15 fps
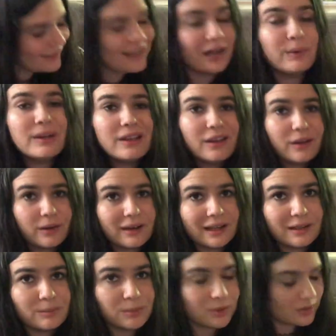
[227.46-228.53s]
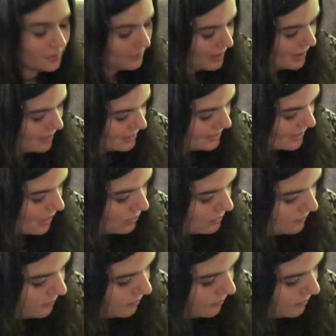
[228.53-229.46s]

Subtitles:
Now we can go ahead and multiply this out.